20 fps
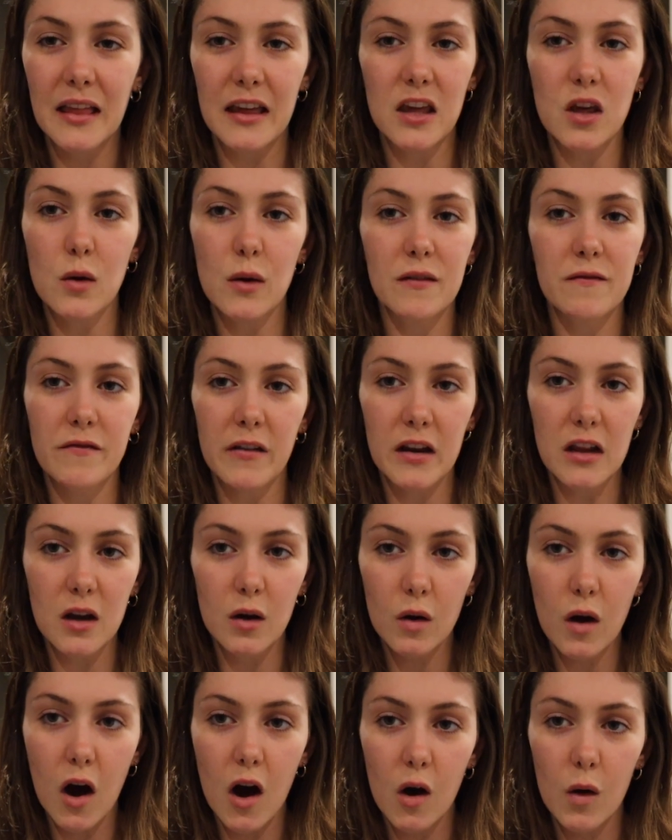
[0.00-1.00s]
Like you can
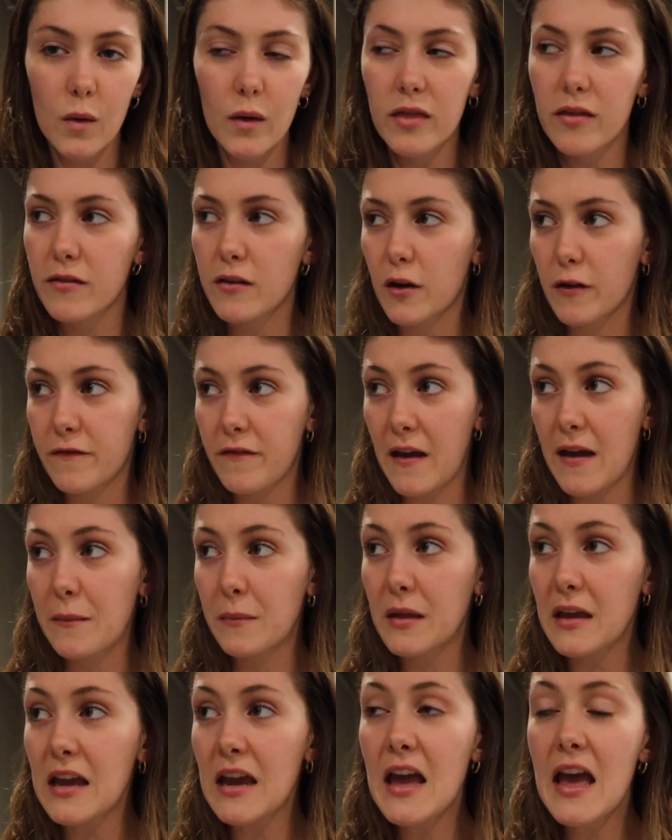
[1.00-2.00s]
video call with your
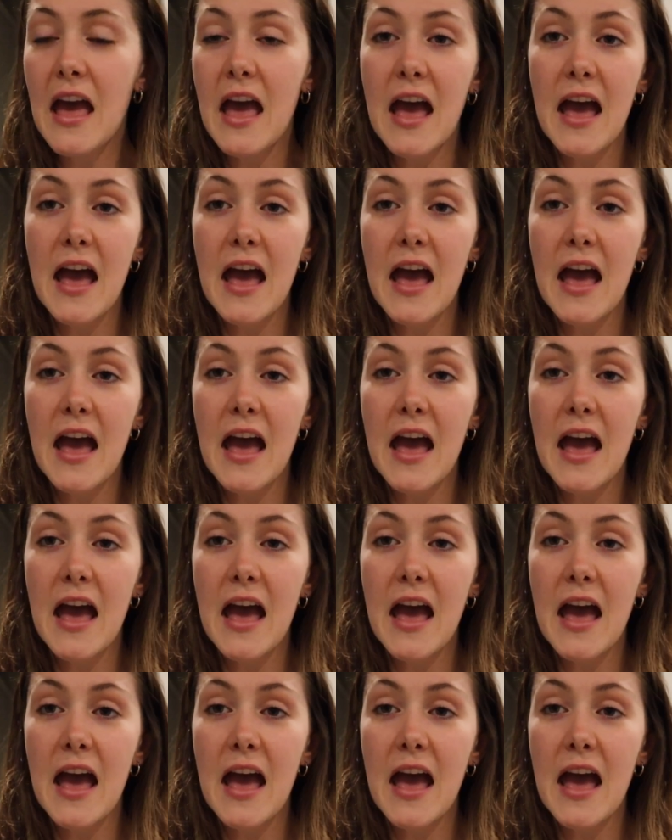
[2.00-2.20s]
family.